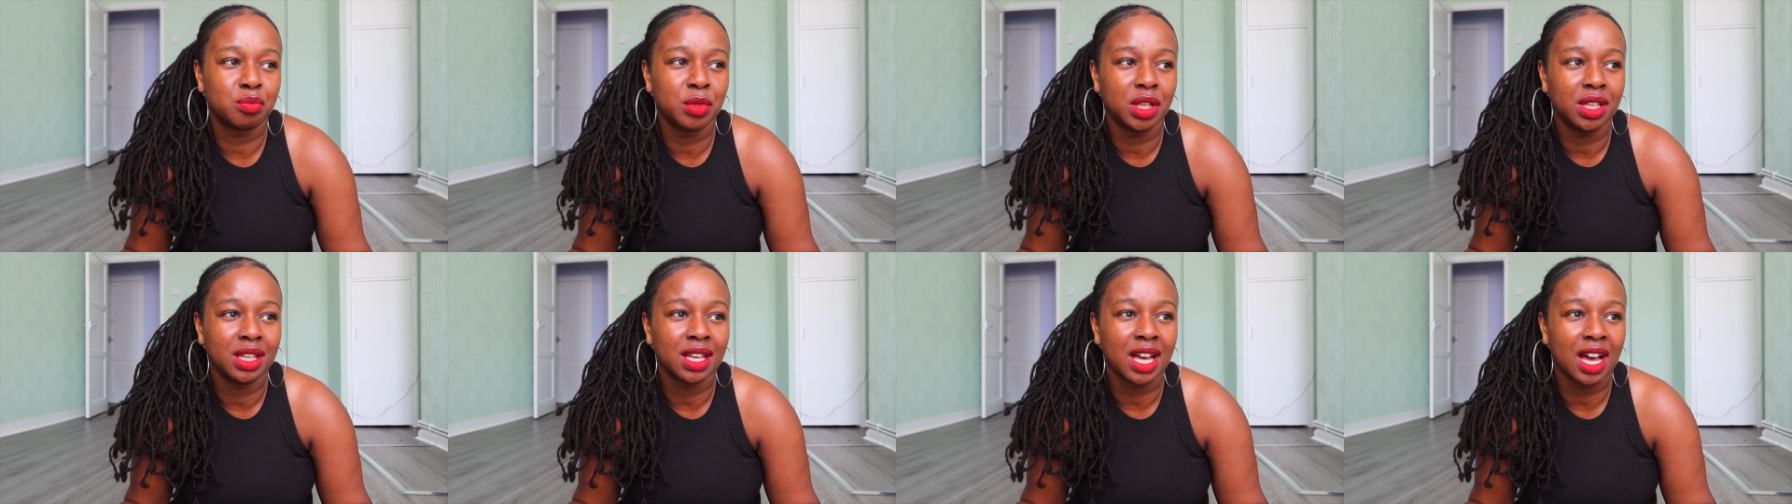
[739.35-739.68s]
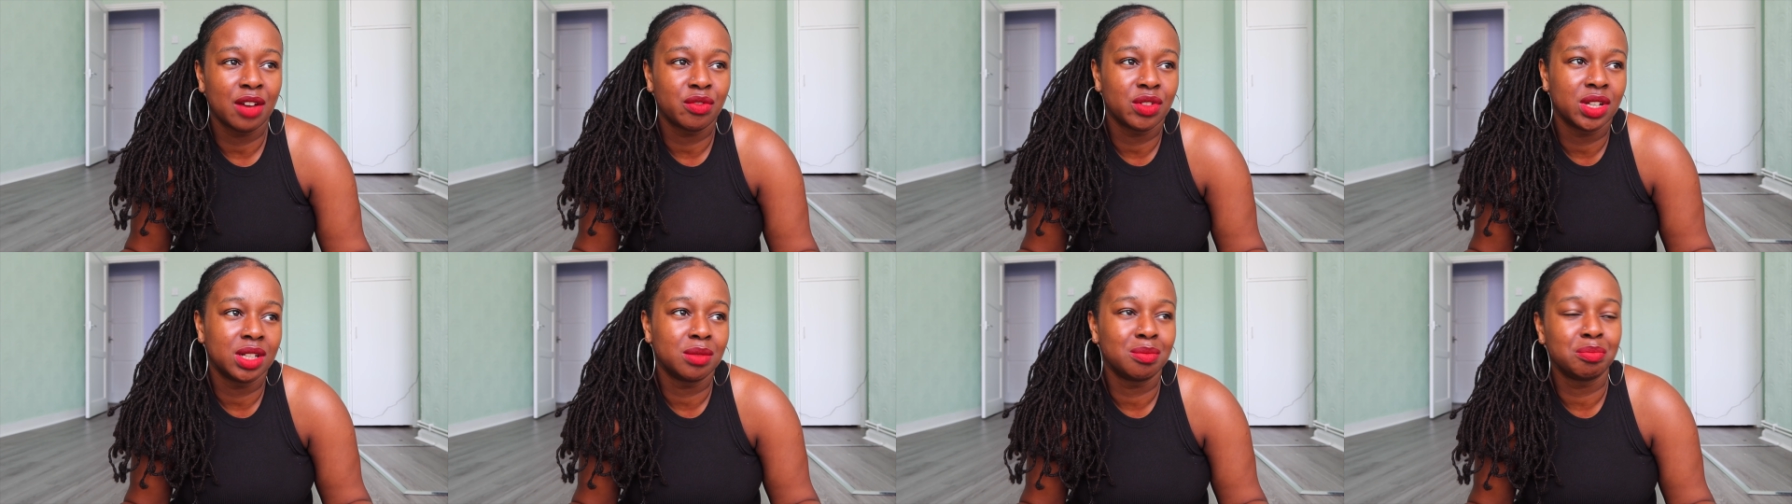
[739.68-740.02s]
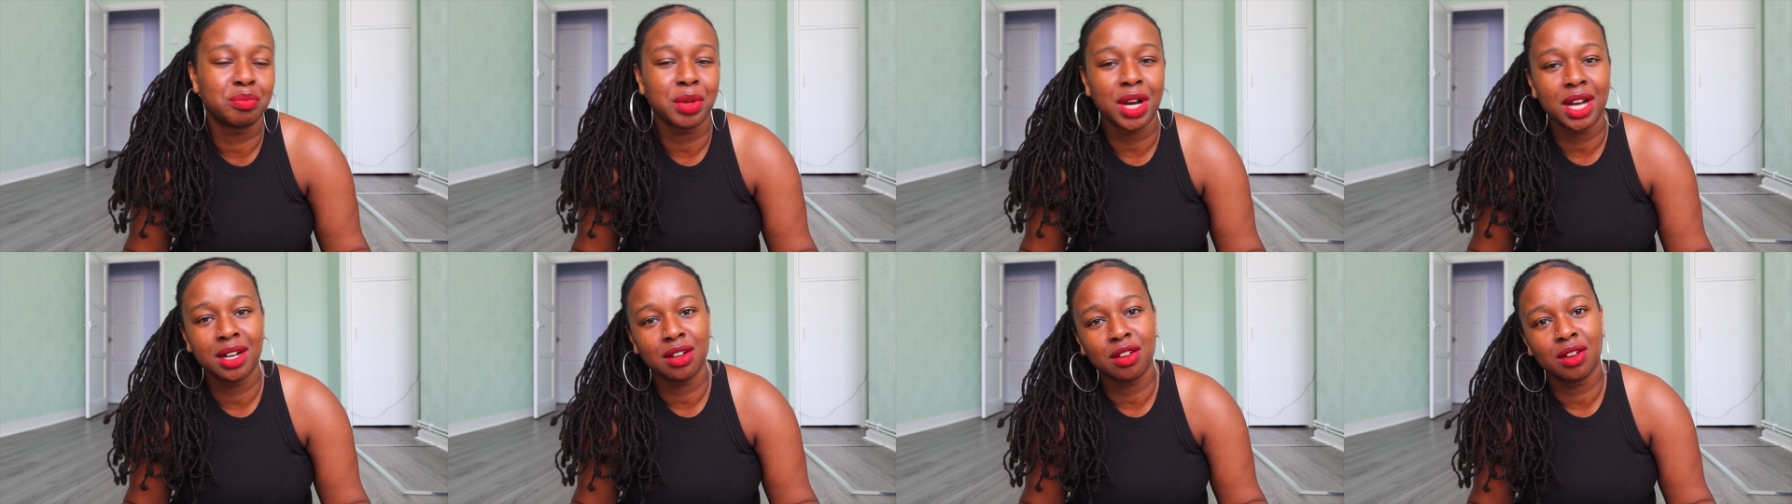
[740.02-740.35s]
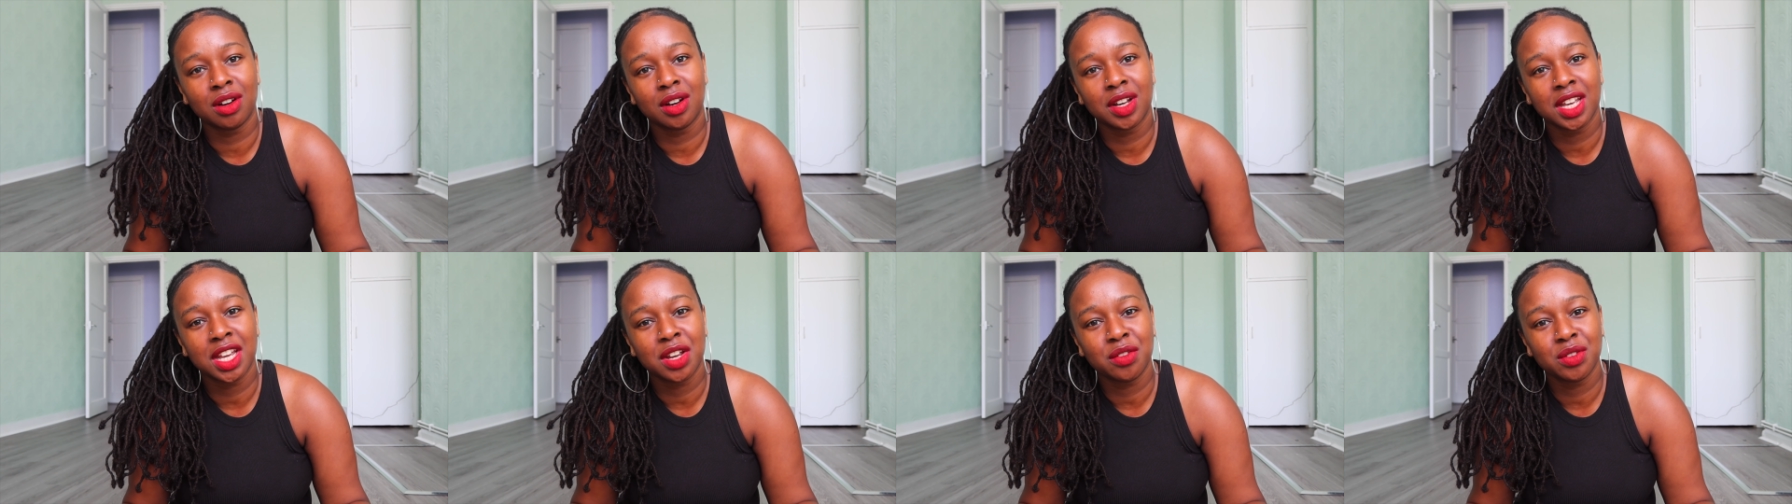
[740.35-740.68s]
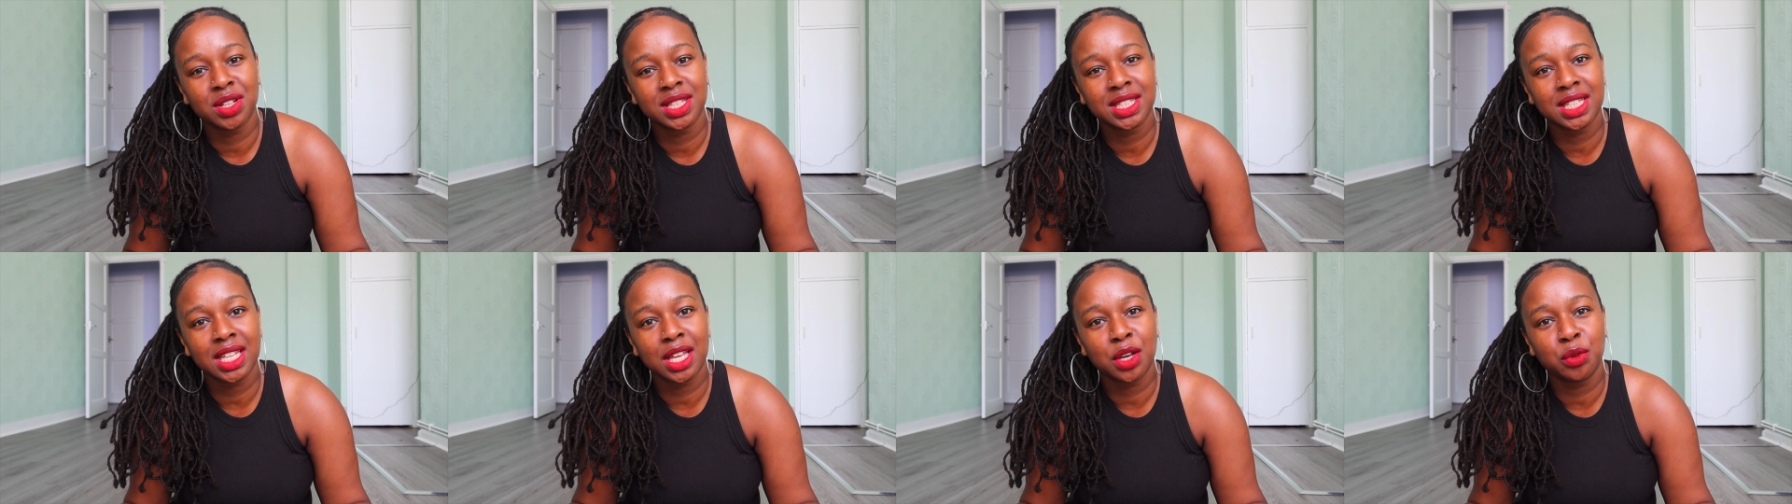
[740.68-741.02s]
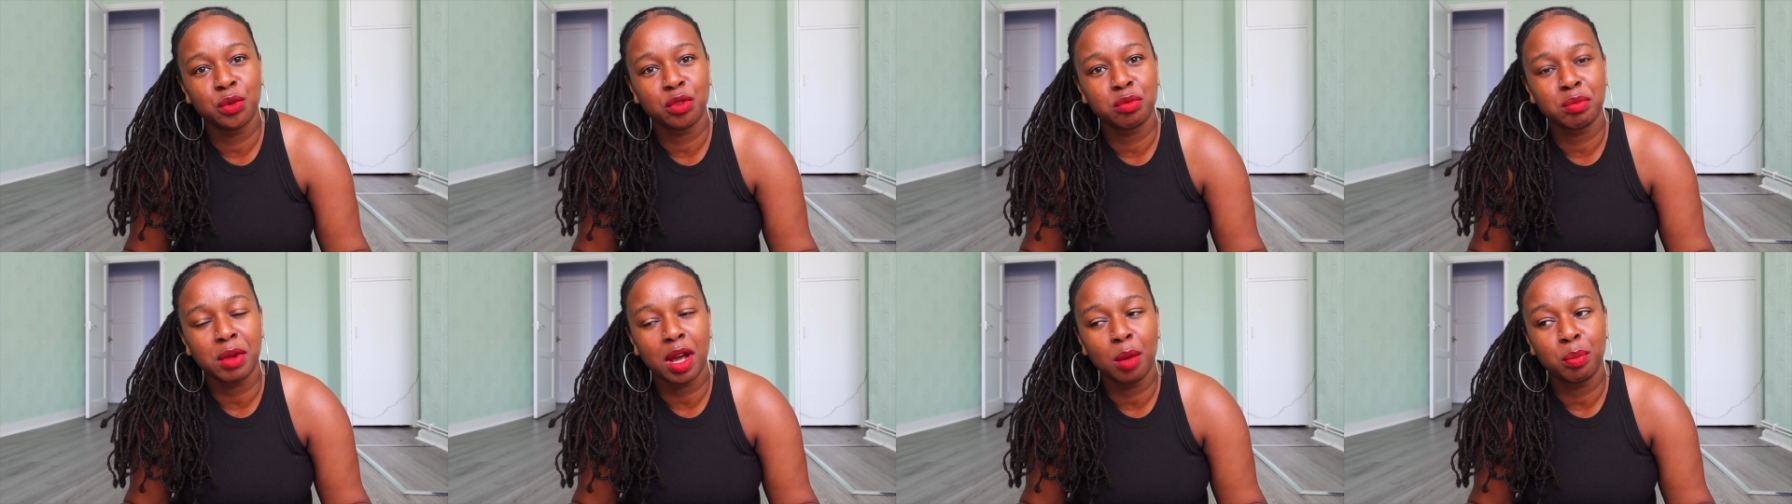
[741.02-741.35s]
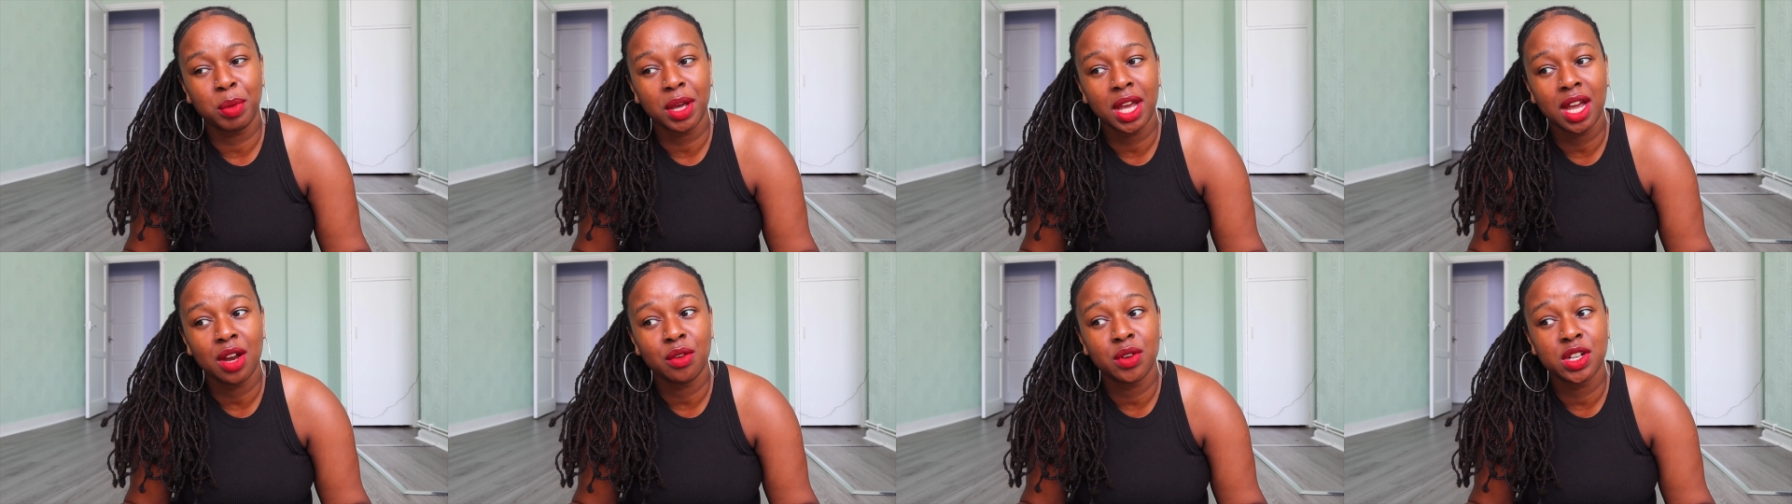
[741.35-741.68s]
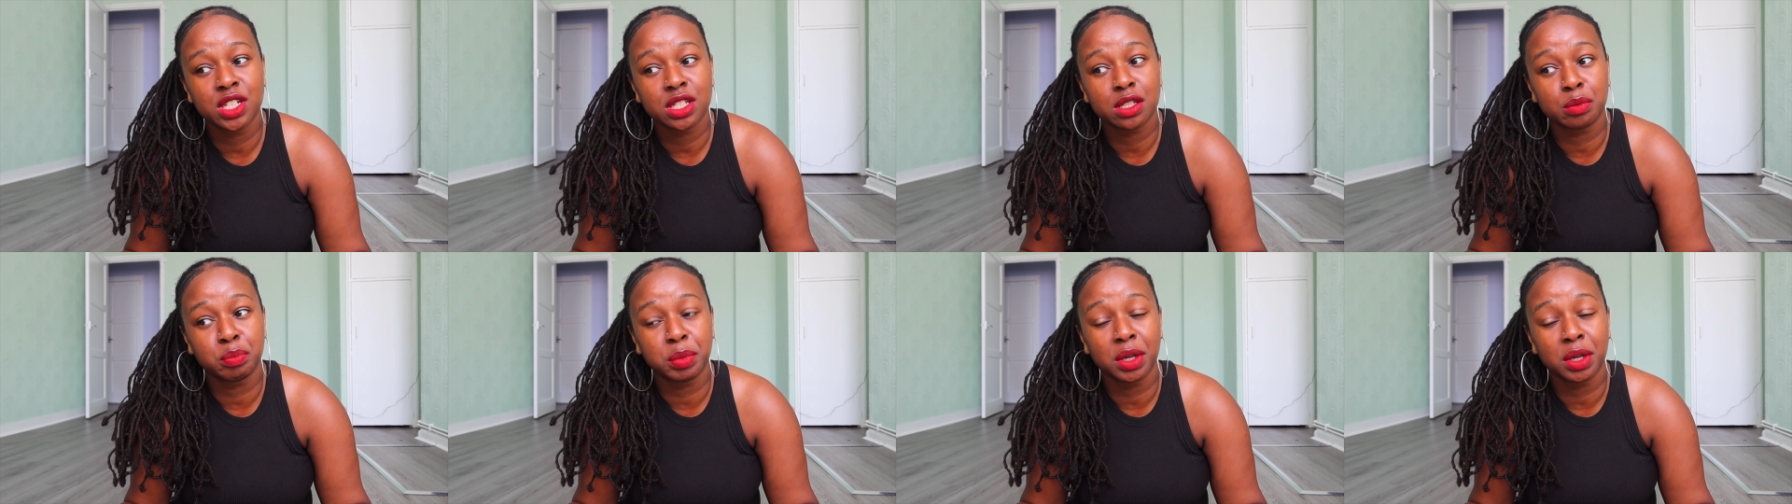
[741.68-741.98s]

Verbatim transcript: me having banter here and there with my parents,